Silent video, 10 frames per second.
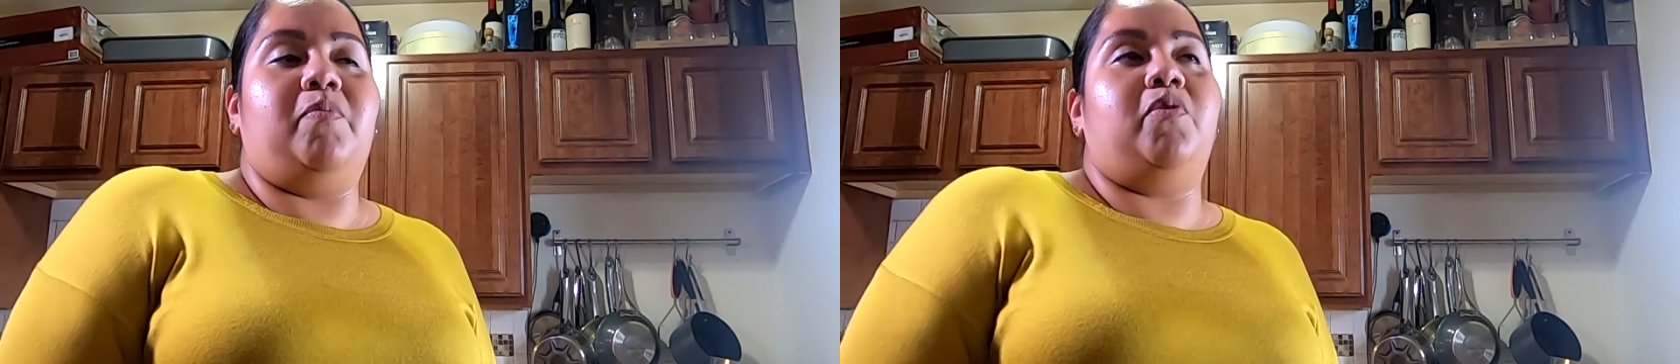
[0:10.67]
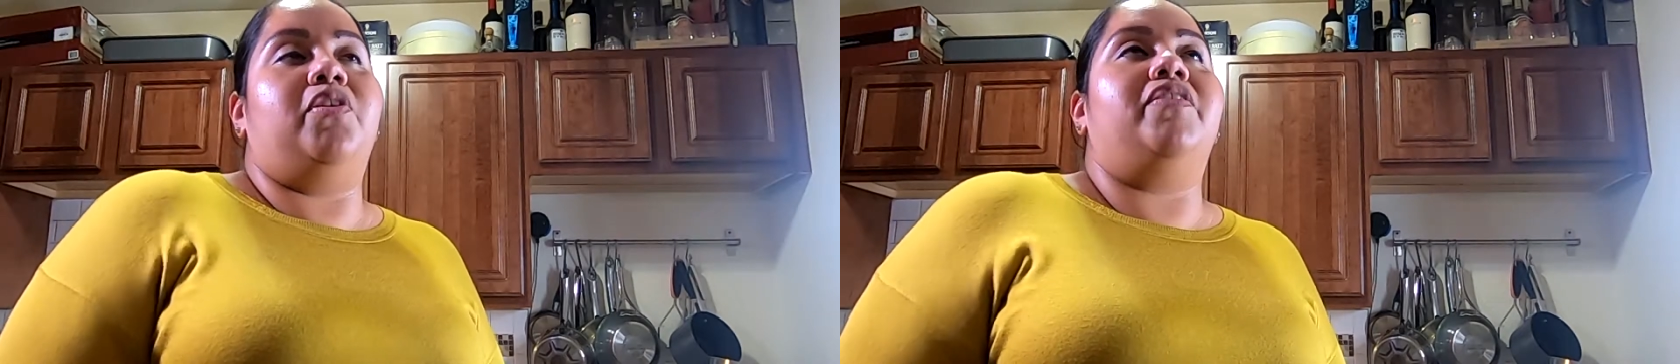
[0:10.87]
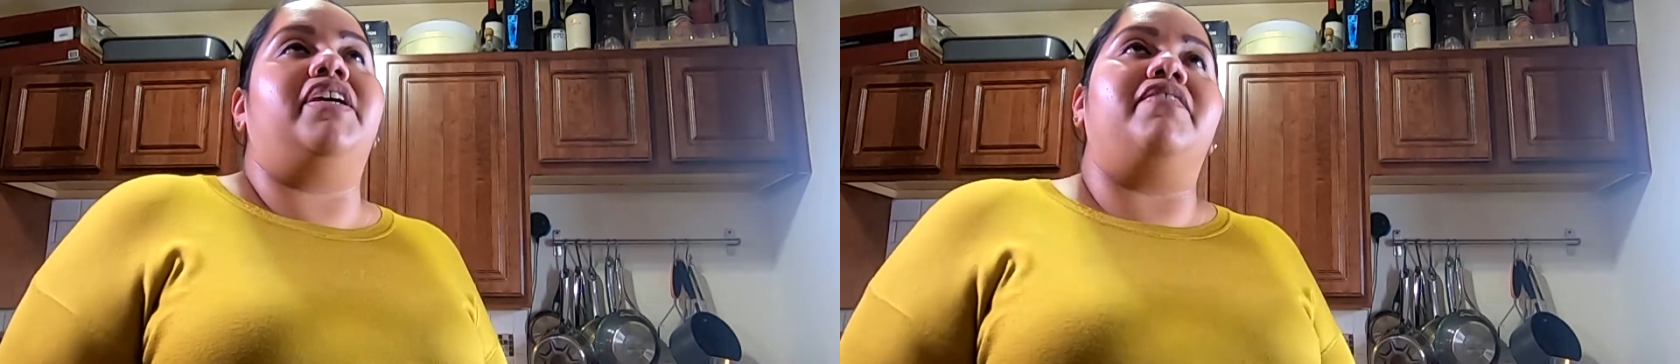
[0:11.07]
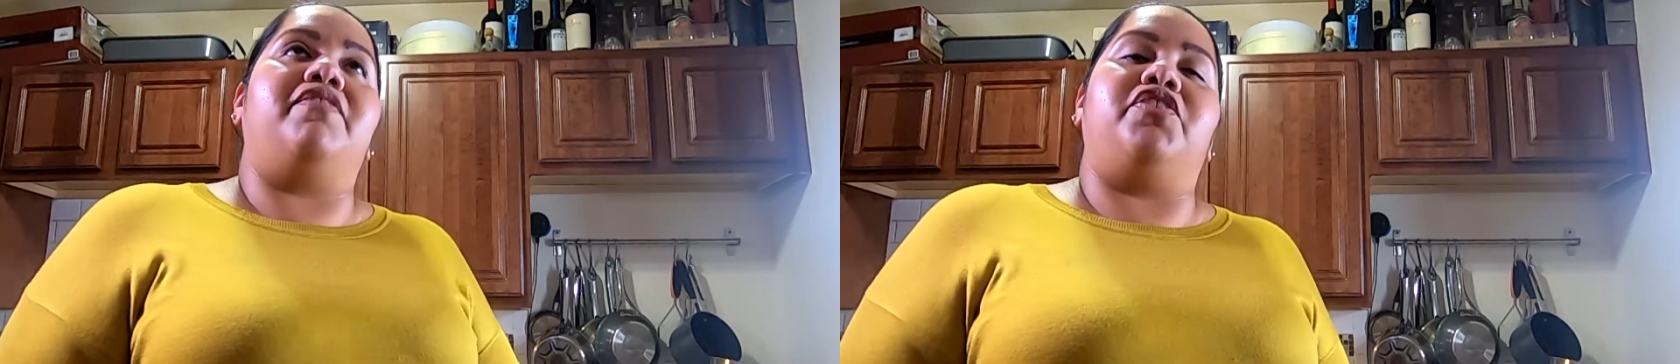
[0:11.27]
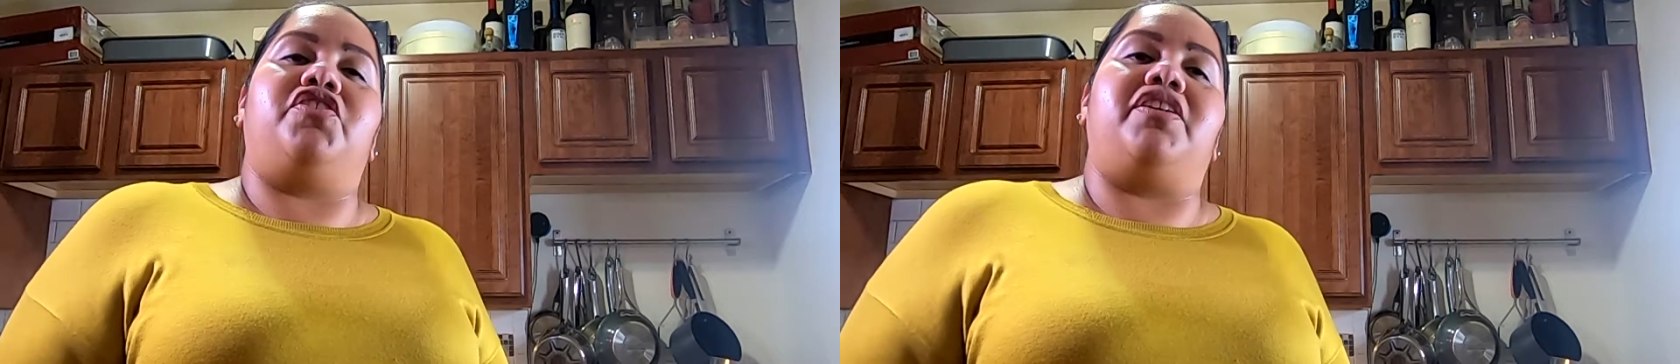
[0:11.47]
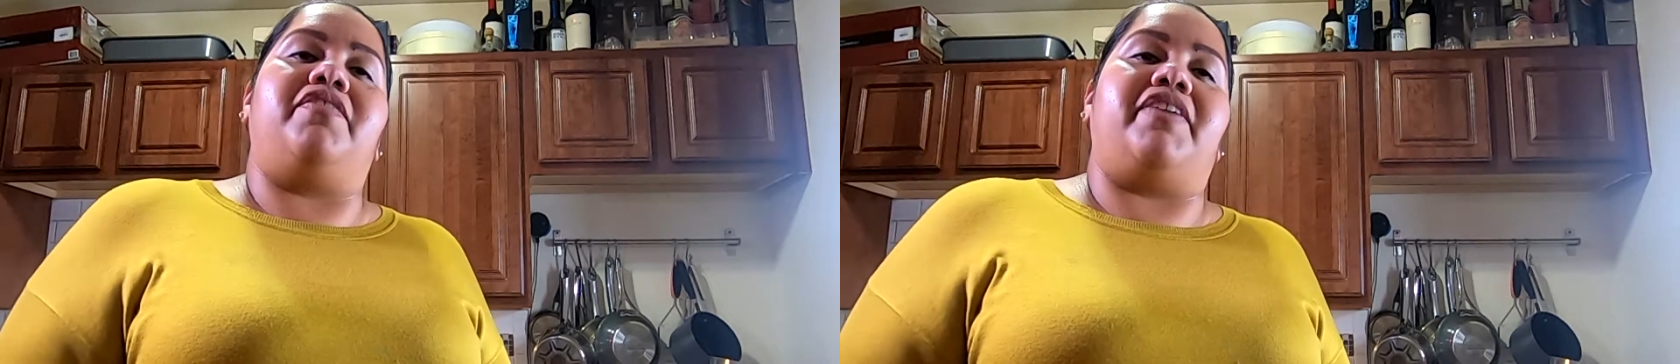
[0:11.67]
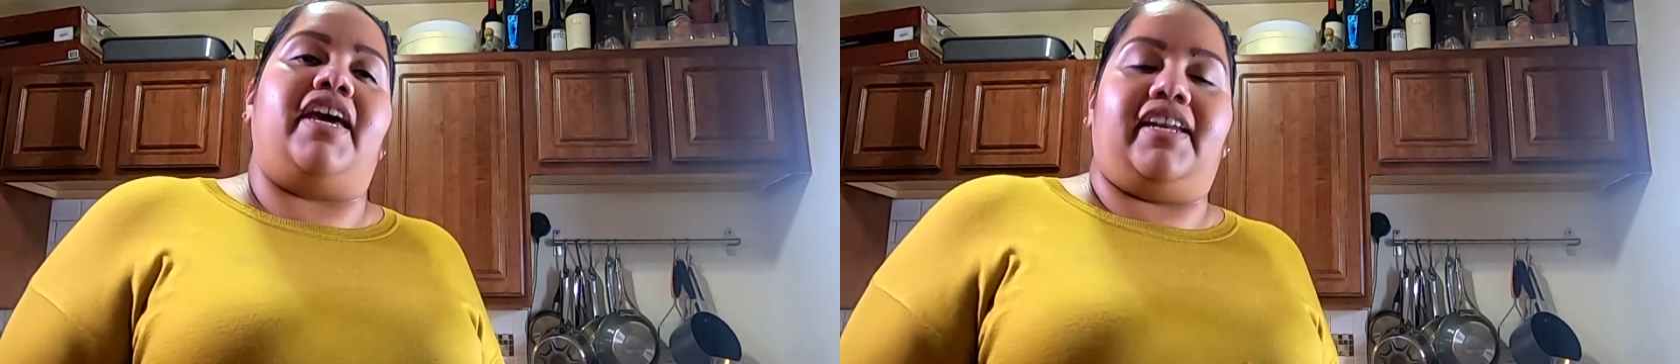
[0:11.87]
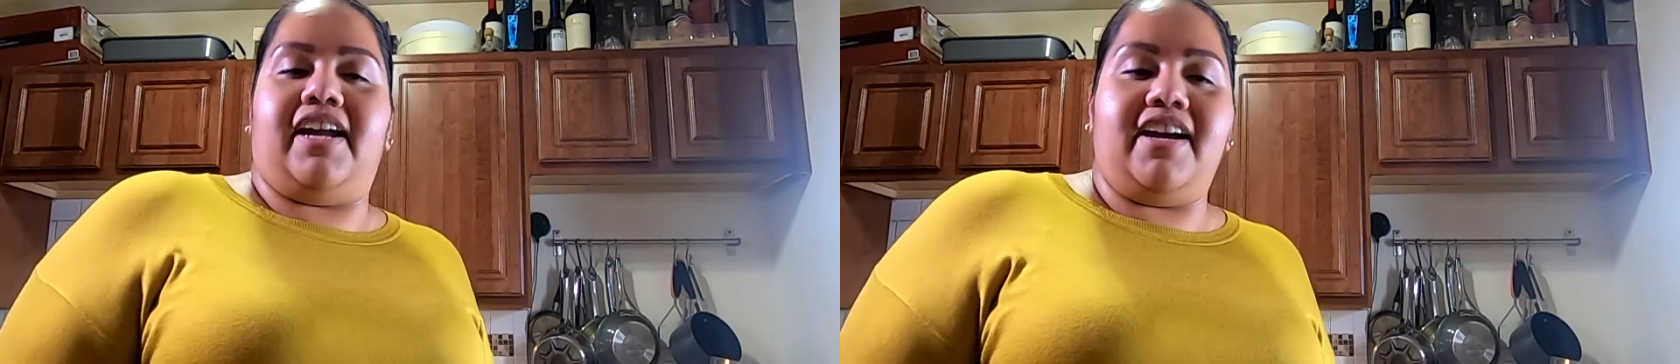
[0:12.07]
Puerto Rican version of
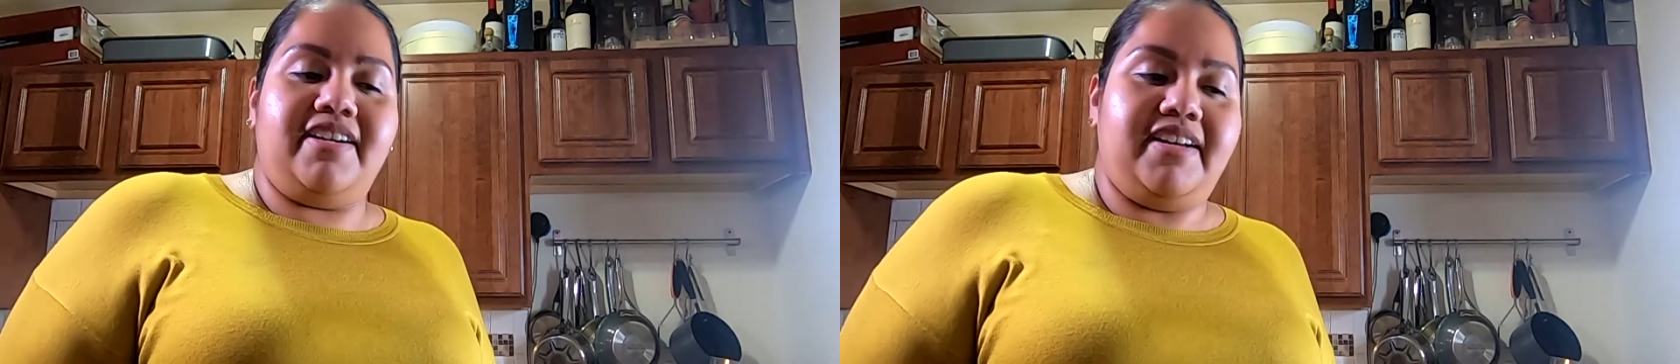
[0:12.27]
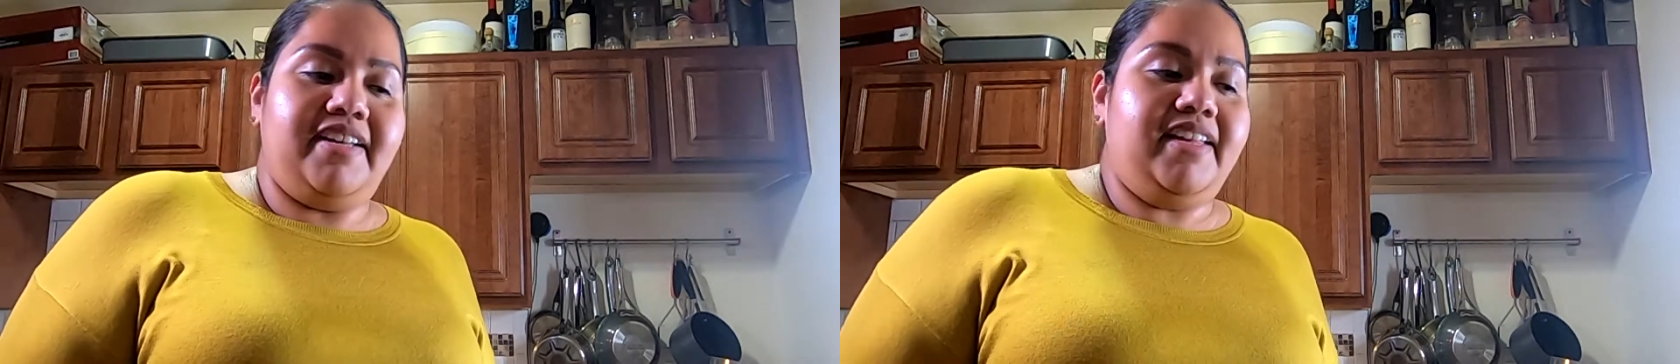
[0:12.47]
eggnog.